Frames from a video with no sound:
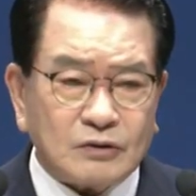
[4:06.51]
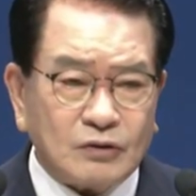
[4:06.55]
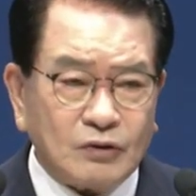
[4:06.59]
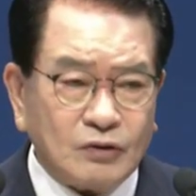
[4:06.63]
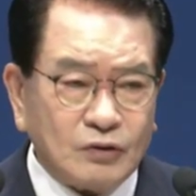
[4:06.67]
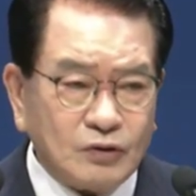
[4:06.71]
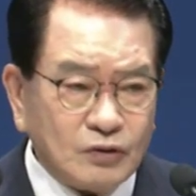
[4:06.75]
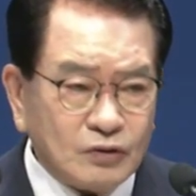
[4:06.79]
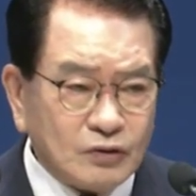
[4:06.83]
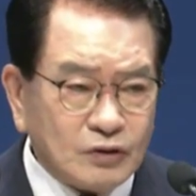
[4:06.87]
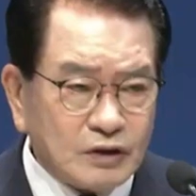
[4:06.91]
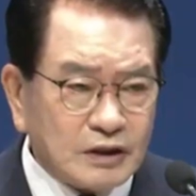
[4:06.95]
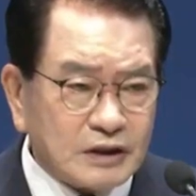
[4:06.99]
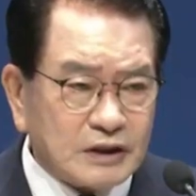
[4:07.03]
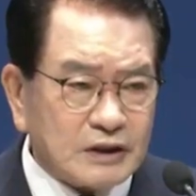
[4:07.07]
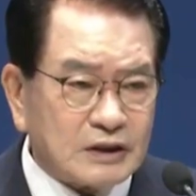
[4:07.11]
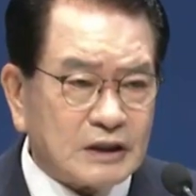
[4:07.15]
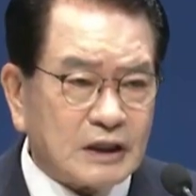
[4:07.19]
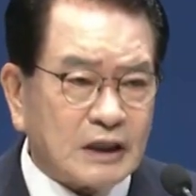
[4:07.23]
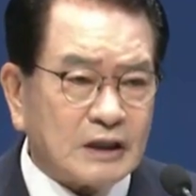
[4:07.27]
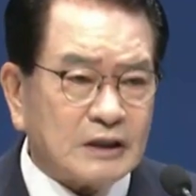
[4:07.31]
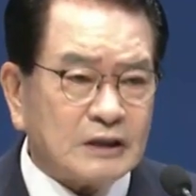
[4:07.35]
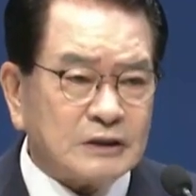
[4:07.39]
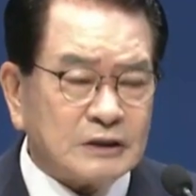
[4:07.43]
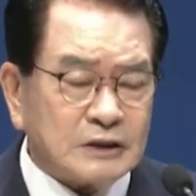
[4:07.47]

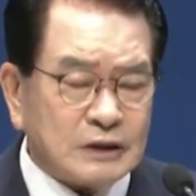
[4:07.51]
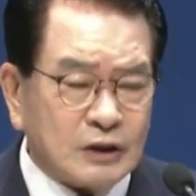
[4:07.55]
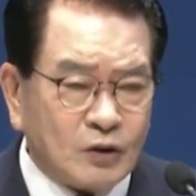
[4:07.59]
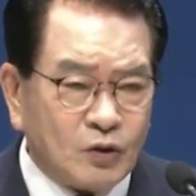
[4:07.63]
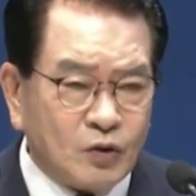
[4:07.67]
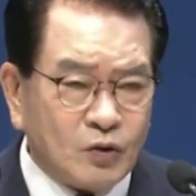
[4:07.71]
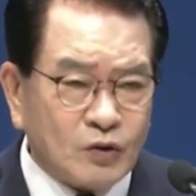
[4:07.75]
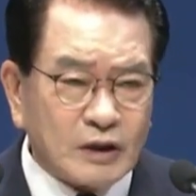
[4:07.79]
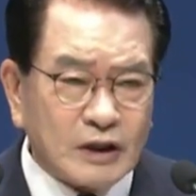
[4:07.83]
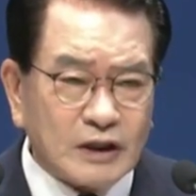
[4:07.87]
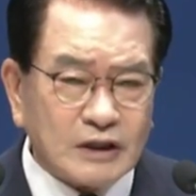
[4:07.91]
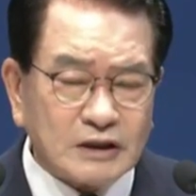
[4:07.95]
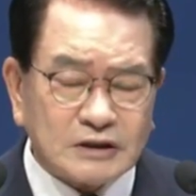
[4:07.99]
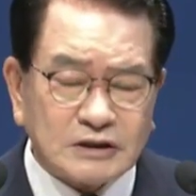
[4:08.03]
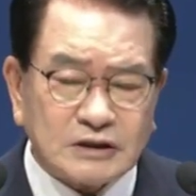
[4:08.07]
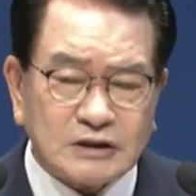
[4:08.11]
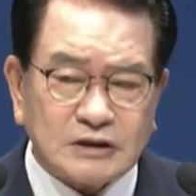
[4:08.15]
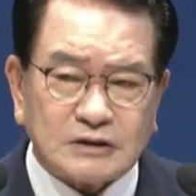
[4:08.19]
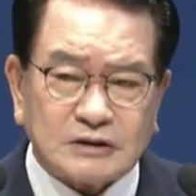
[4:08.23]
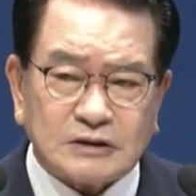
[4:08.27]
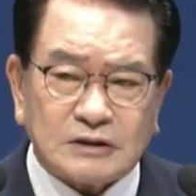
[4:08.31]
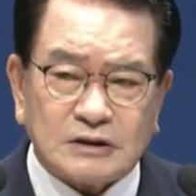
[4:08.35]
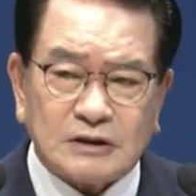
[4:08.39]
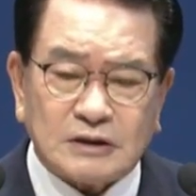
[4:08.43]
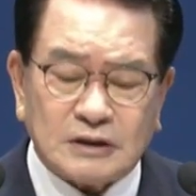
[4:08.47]
yesterday,
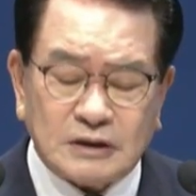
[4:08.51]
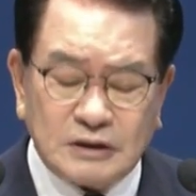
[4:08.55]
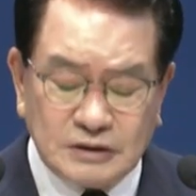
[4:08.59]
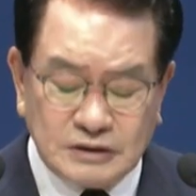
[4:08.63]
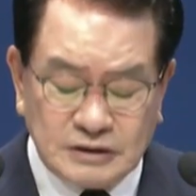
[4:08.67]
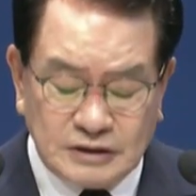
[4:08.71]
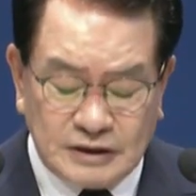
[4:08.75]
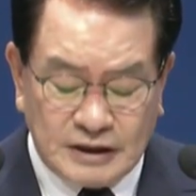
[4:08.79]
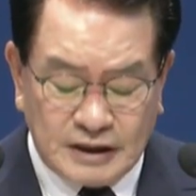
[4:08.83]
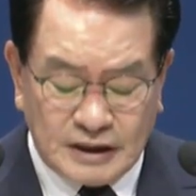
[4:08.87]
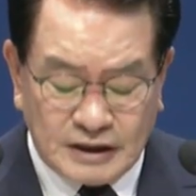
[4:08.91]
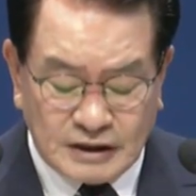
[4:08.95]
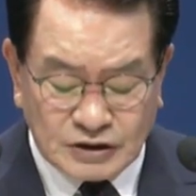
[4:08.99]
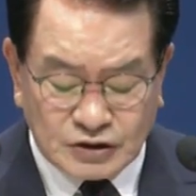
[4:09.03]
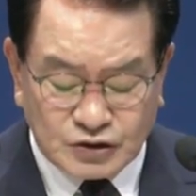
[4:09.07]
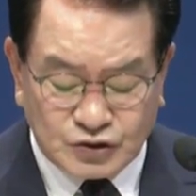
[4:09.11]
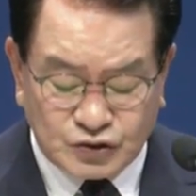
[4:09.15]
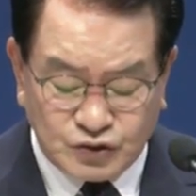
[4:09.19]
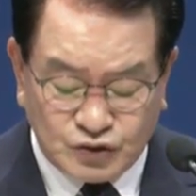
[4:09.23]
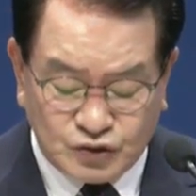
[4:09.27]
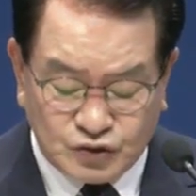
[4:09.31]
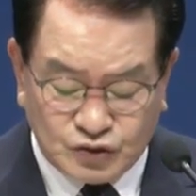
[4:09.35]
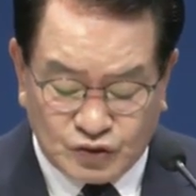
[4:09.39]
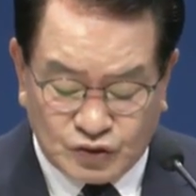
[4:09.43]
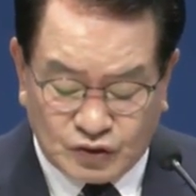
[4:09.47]
today,
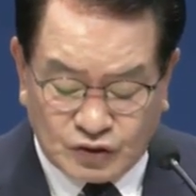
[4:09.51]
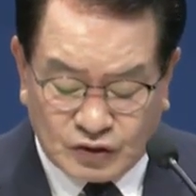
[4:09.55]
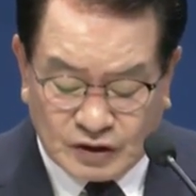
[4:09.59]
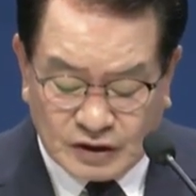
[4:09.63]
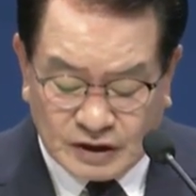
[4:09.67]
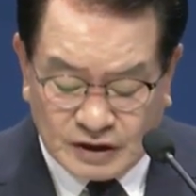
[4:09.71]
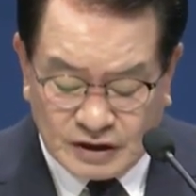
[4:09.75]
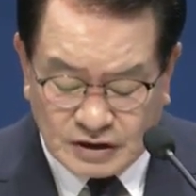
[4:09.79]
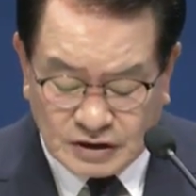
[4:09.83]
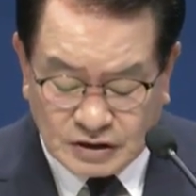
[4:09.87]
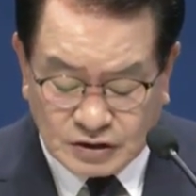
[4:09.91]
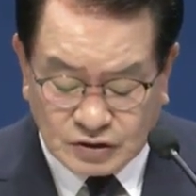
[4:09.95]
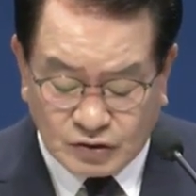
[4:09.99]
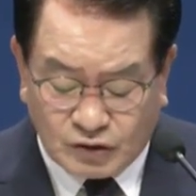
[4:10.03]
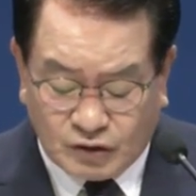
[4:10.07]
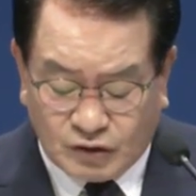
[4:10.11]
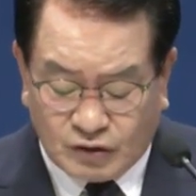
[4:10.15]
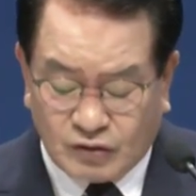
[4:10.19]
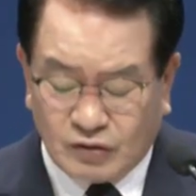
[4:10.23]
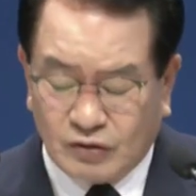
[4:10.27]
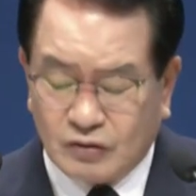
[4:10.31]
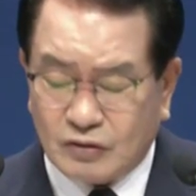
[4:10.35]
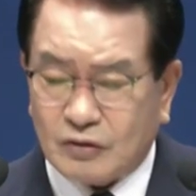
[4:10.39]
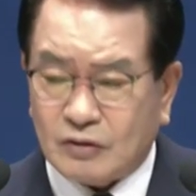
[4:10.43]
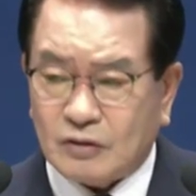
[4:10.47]
eternally the
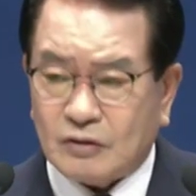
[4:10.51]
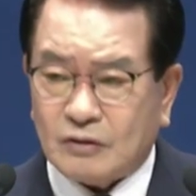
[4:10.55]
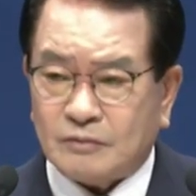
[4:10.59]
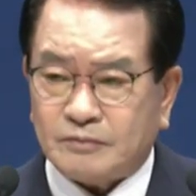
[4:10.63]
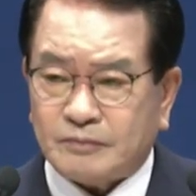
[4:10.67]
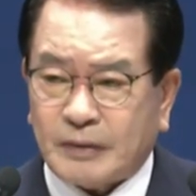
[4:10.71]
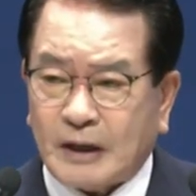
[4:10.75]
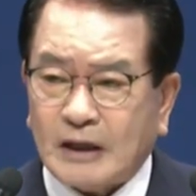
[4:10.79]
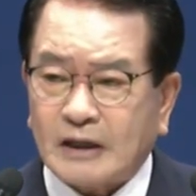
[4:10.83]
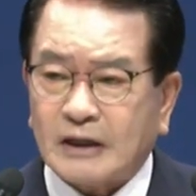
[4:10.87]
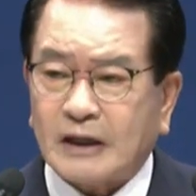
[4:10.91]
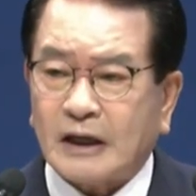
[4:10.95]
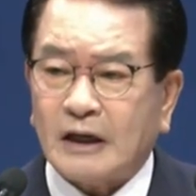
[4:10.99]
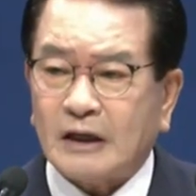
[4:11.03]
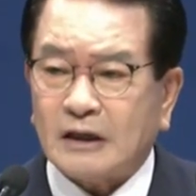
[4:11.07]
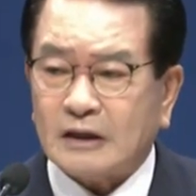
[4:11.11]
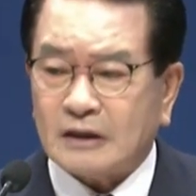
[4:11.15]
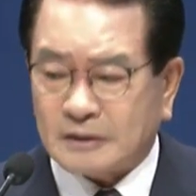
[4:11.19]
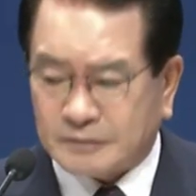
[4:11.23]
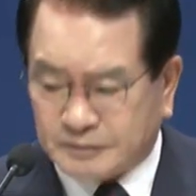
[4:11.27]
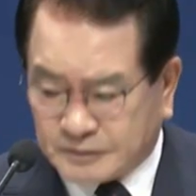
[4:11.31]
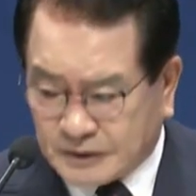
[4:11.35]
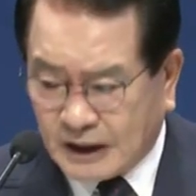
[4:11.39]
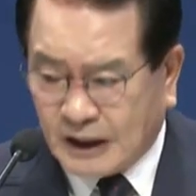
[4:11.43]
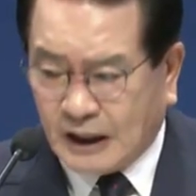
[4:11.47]
same.
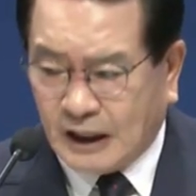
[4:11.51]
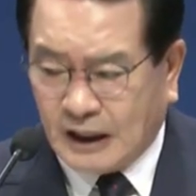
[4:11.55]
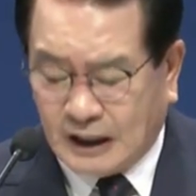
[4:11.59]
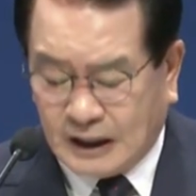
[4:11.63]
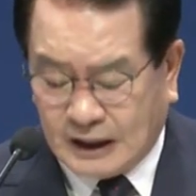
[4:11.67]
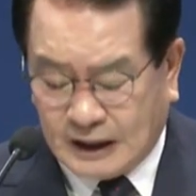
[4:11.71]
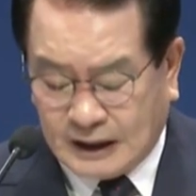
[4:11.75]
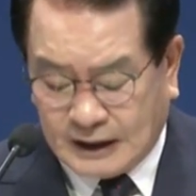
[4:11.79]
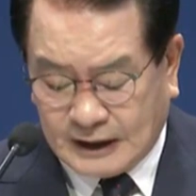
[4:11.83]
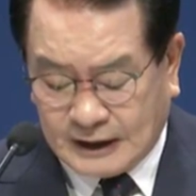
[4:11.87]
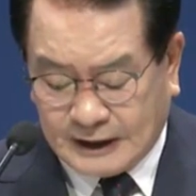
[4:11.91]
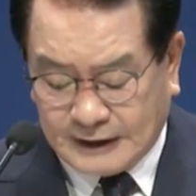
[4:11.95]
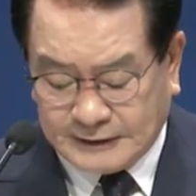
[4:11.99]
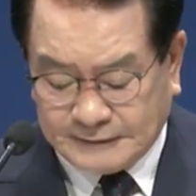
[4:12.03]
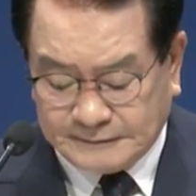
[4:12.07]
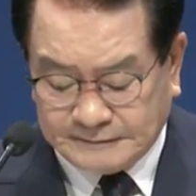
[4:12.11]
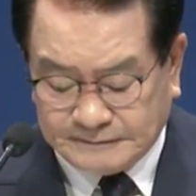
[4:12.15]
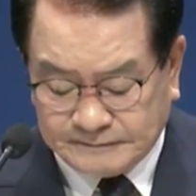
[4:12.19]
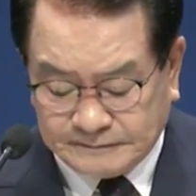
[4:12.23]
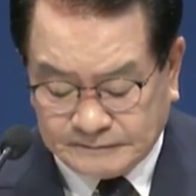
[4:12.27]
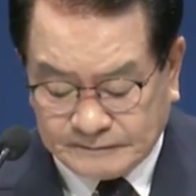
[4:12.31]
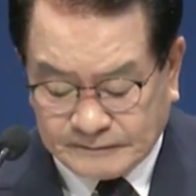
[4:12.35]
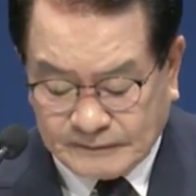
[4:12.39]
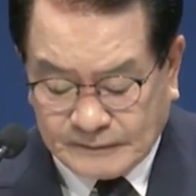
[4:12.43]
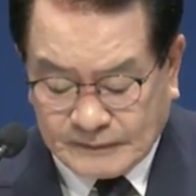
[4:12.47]
Jesus is the
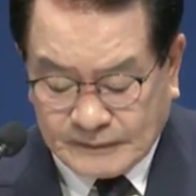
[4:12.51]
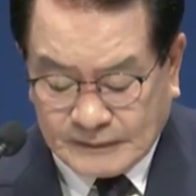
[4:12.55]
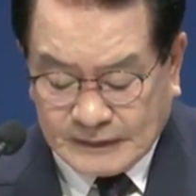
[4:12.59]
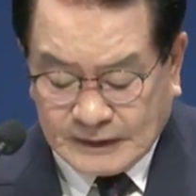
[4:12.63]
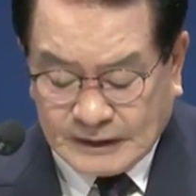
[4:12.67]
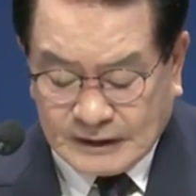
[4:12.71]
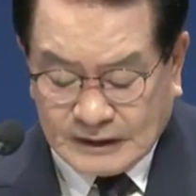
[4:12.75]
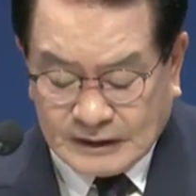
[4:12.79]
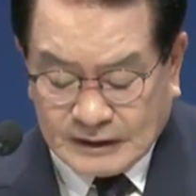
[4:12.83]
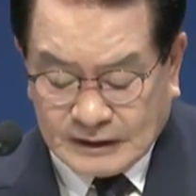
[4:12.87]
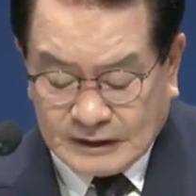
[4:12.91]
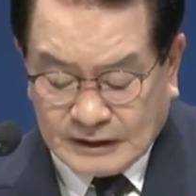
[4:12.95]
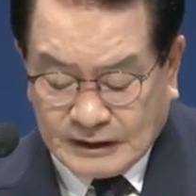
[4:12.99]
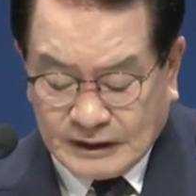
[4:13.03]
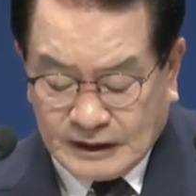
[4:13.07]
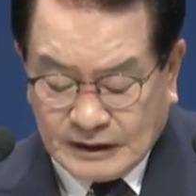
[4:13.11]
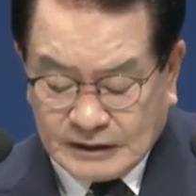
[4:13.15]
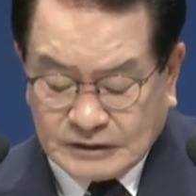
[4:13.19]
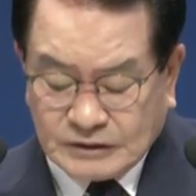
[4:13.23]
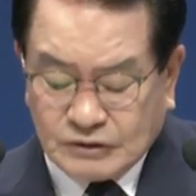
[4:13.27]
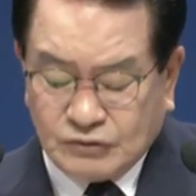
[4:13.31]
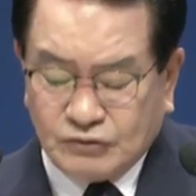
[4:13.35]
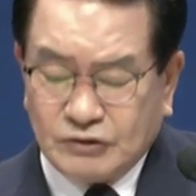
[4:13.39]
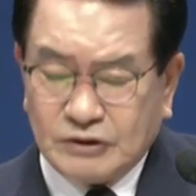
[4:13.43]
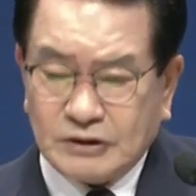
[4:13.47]
only one who is the
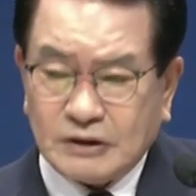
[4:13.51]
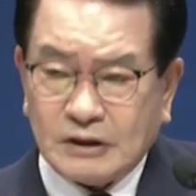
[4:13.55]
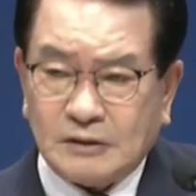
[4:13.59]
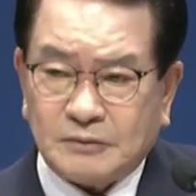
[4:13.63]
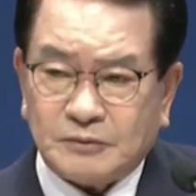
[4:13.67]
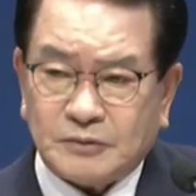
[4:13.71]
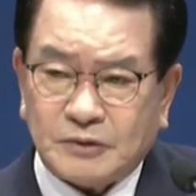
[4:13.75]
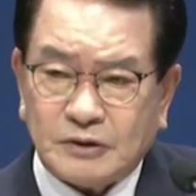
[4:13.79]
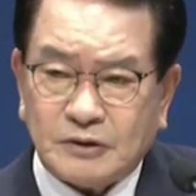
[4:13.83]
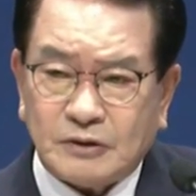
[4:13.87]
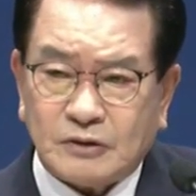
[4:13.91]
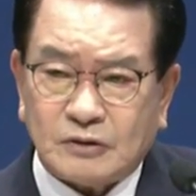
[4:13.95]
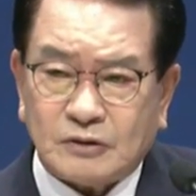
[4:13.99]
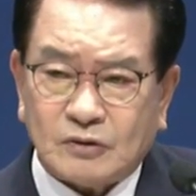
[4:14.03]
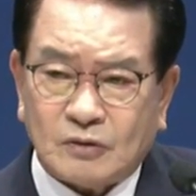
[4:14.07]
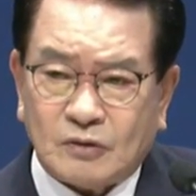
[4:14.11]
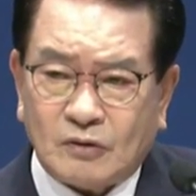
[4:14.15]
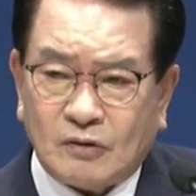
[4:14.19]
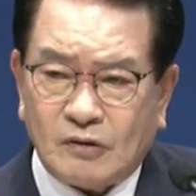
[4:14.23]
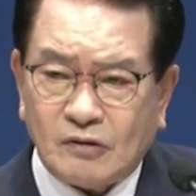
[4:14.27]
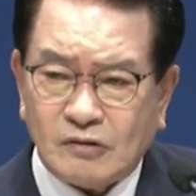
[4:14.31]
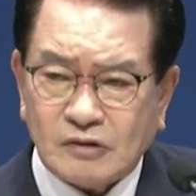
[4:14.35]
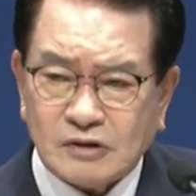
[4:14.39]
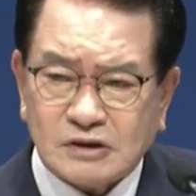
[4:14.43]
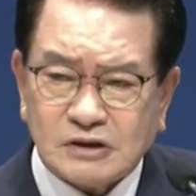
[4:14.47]
same
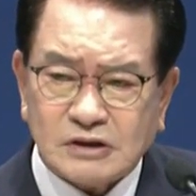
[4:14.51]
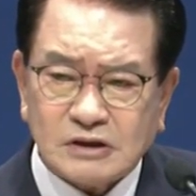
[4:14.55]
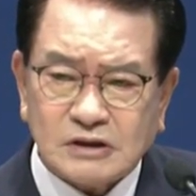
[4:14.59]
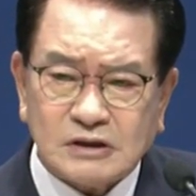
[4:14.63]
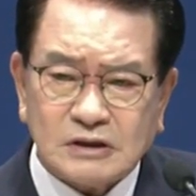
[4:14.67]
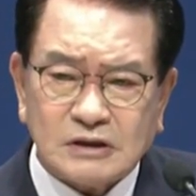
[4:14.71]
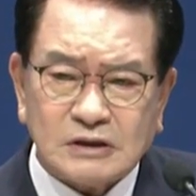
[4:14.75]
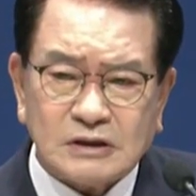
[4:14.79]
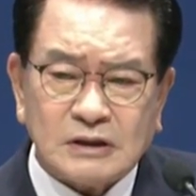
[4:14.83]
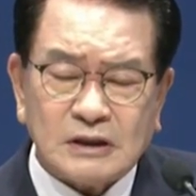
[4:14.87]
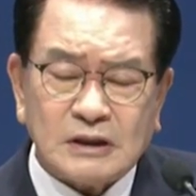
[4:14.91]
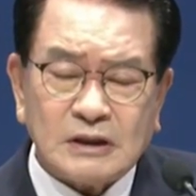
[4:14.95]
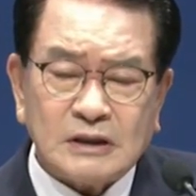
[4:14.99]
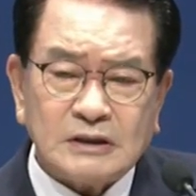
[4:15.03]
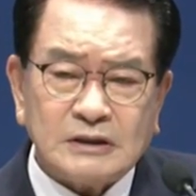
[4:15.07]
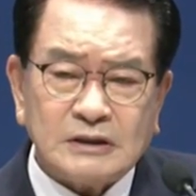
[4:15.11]
forever.